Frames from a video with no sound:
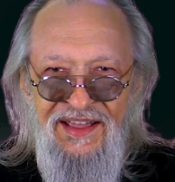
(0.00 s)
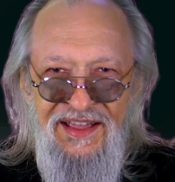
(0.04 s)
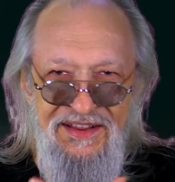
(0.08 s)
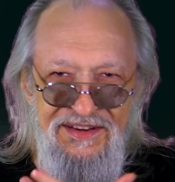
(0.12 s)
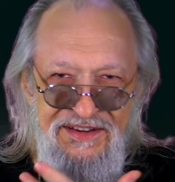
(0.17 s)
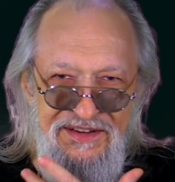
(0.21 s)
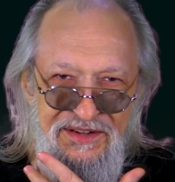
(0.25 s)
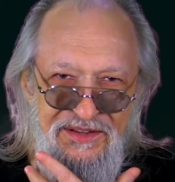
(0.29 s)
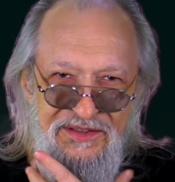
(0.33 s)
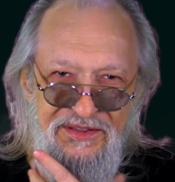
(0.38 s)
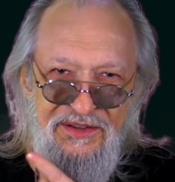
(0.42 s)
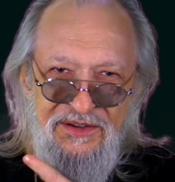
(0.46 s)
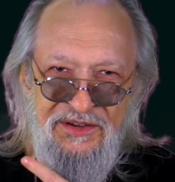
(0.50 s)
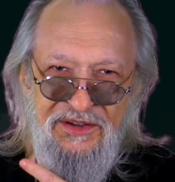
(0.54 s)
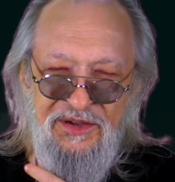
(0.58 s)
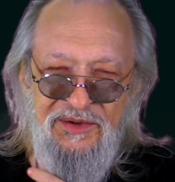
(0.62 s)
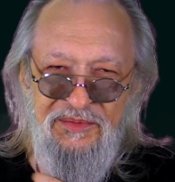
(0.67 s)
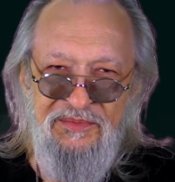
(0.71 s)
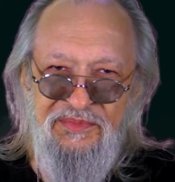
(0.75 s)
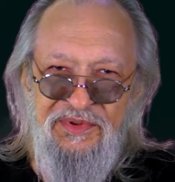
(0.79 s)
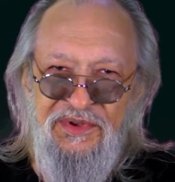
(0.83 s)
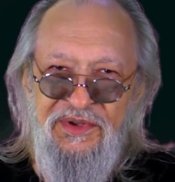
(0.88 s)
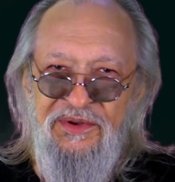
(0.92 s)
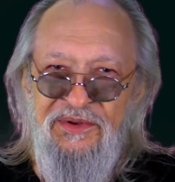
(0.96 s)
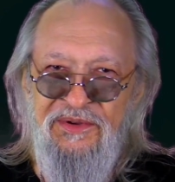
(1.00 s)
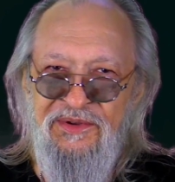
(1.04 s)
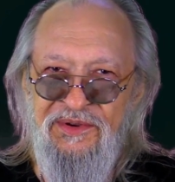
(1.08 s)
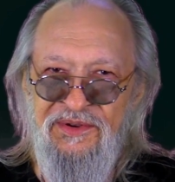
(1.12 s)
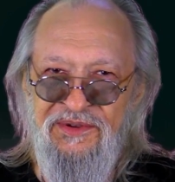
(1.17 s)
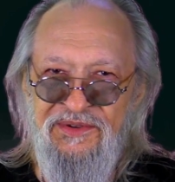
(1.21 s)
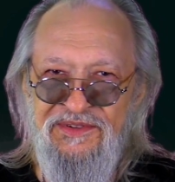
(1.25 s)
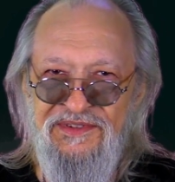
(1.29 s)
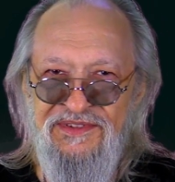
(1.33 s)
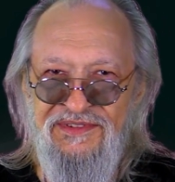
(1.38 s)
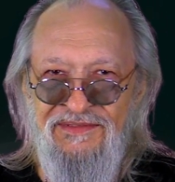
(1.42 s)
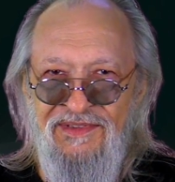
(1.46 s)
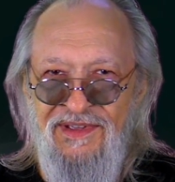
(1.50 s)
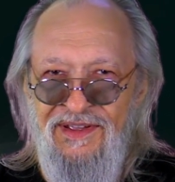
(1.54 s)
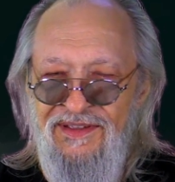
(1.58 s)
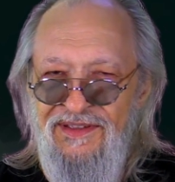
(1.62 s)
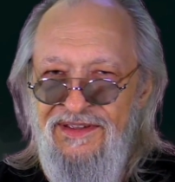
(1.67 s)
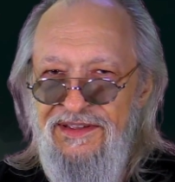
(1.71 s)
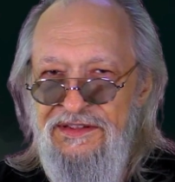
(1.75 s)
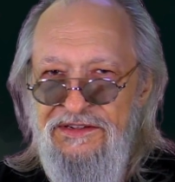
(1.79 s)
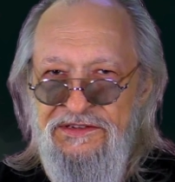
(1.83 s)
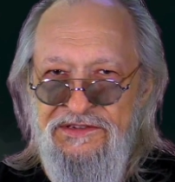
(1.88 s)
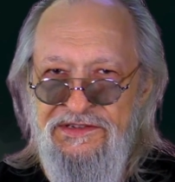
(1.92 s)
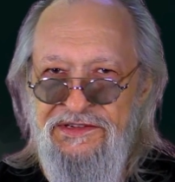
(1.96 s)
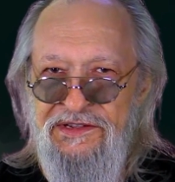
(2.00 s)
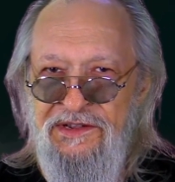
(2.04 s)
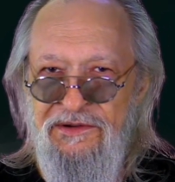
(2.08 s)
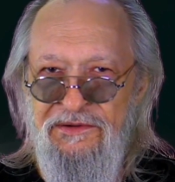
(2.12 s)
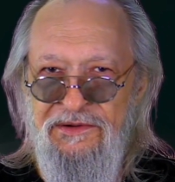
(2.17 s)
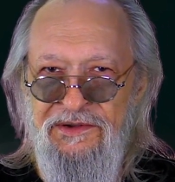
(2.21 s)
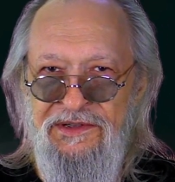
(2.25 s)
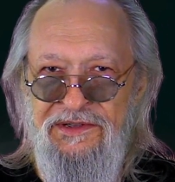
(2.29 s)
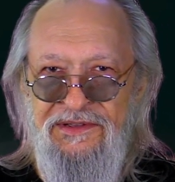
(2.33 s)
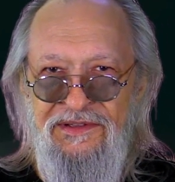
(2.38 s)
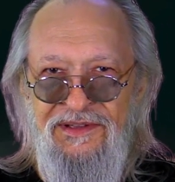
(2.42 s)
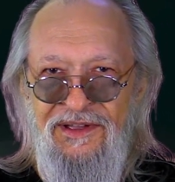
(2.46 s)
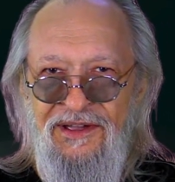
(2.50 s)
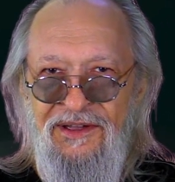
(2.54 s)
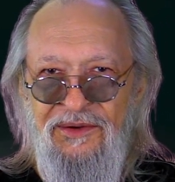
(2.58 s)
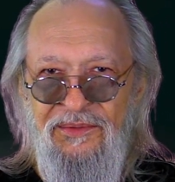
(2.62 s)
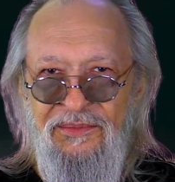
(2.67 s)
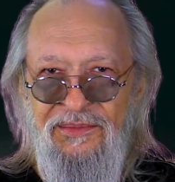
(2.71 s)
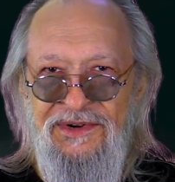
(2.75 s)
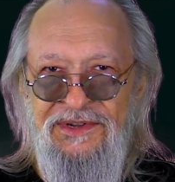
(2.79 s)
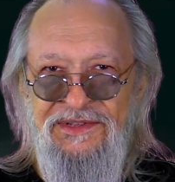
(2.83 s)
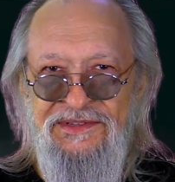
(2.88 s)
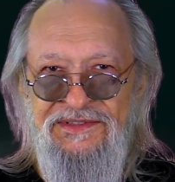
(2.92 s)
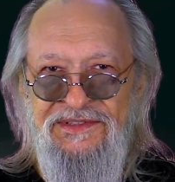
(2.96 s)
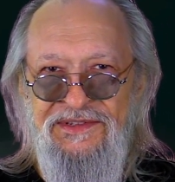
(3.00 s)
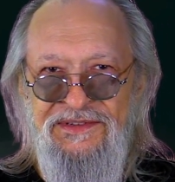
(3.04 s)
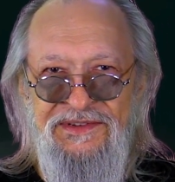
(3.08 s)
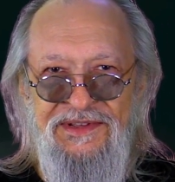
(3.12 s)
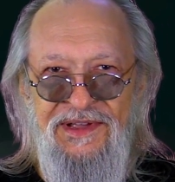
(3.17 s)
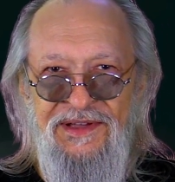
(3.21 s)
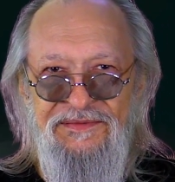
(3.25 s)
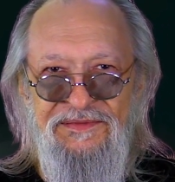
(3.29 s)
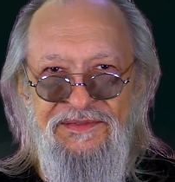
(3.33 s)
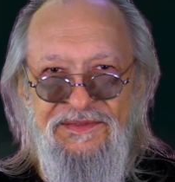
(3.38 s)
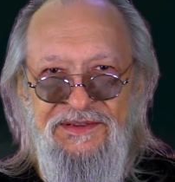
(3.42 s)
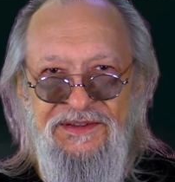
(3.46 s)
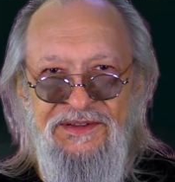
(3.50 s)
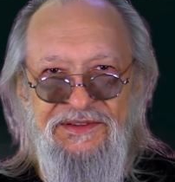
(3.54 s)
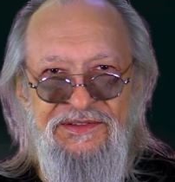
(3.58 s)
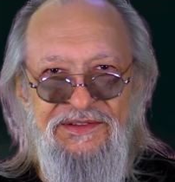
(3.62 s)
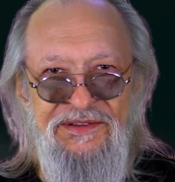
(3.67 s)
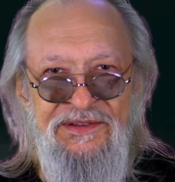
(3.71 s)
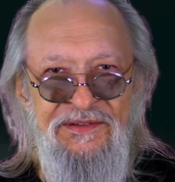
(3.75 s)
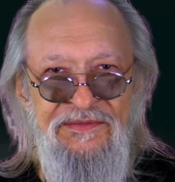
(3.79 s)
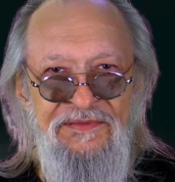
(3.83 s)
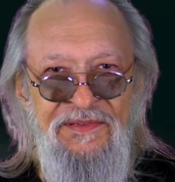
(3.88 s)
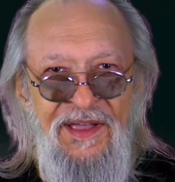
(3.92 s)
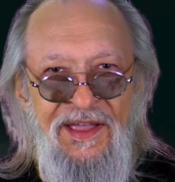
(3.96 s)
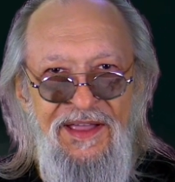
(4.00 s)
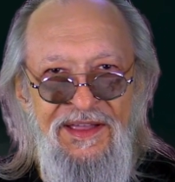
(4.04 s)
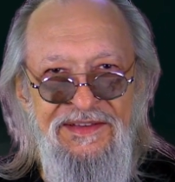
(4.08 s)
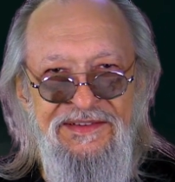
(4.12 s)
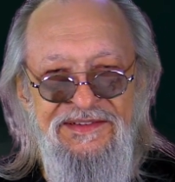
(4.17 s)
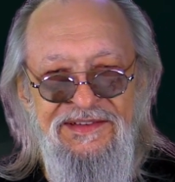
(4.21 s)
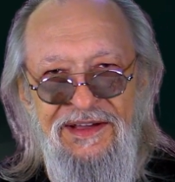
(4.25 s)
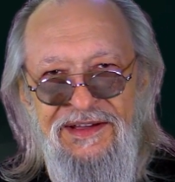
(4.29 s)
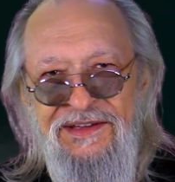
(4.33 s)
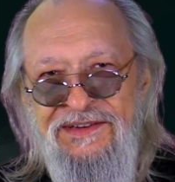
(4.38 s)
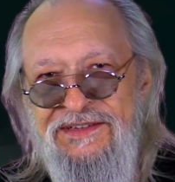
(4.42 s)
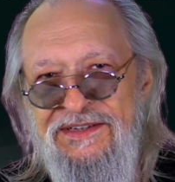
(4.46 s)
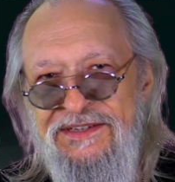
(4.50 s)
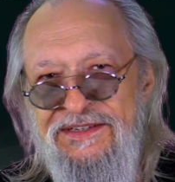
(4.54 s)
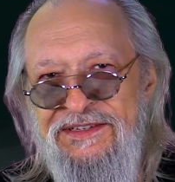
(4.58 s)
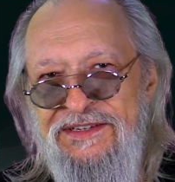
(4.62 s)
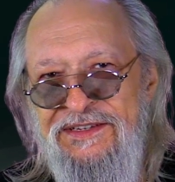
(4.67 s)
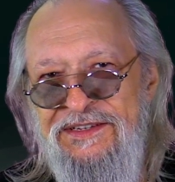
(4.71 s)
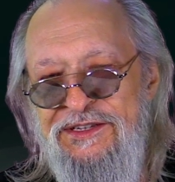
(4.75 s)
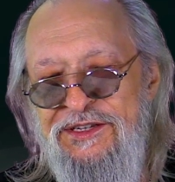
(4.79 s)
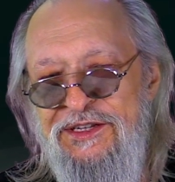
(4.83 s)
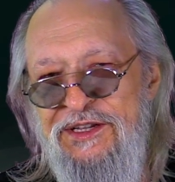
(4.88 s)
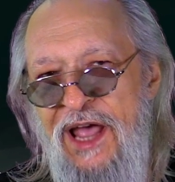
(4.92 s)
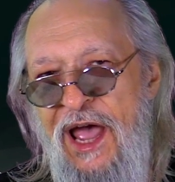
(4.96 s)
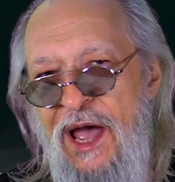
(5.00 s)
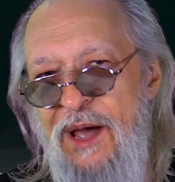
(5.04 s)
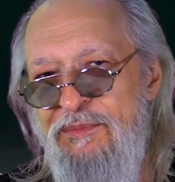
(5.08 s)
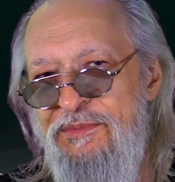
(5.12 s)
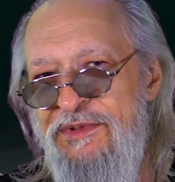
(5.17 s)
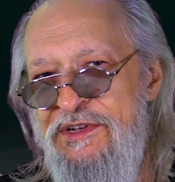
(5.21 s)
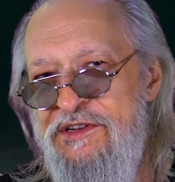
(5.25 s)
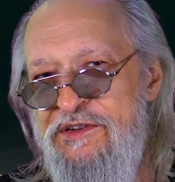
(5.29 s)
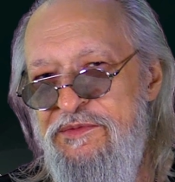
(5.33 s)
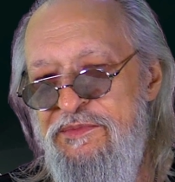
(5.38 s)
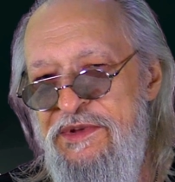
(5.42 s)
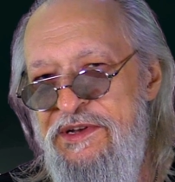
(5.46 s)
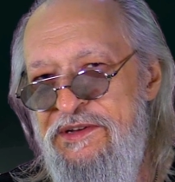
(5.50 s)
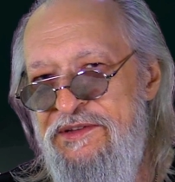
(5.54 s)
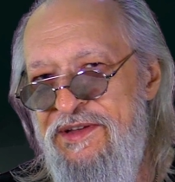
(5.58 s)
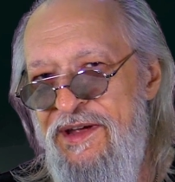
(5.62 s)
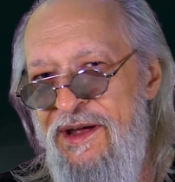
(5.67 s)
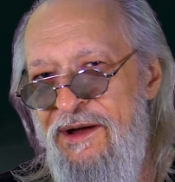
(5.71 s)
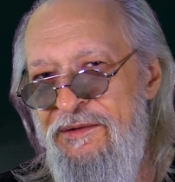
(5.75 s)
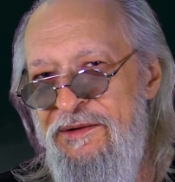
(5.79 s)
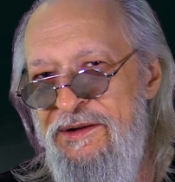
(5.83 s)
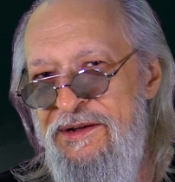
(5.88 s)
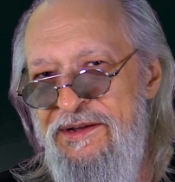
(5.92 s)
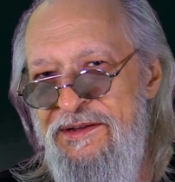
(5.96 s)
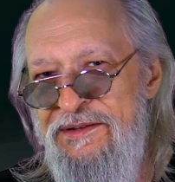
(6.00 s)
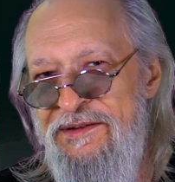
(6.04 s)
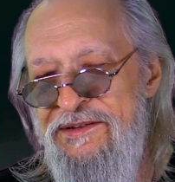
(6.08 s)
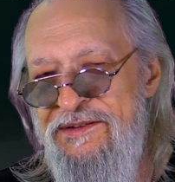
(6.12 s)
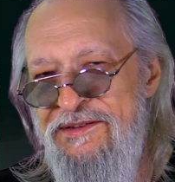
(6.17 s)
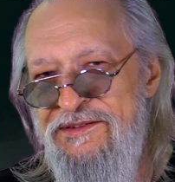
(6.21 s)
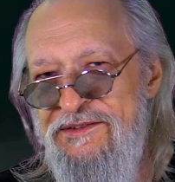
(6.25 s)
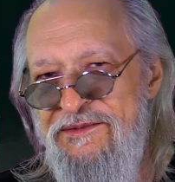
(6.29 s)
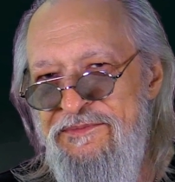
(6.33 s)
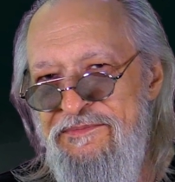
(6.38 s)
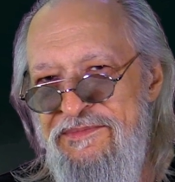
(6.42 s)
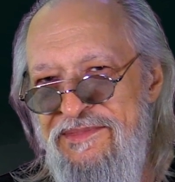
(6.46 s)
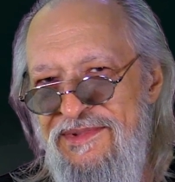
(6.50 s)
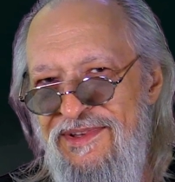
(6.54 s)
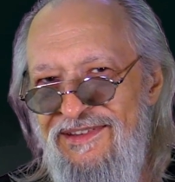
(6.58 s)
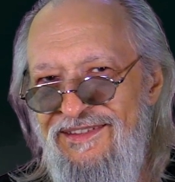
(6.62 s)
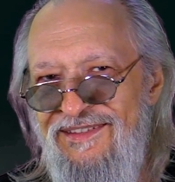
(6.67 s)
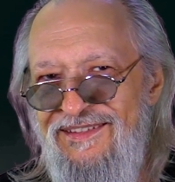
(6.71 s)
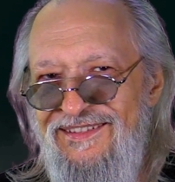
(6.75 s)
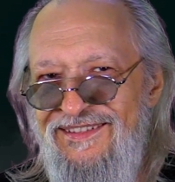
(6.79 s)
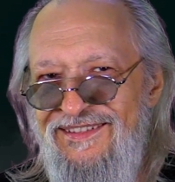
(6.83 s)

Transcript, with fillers: and to their computers. Siri, what is the definition of anti disestablishmentarianism?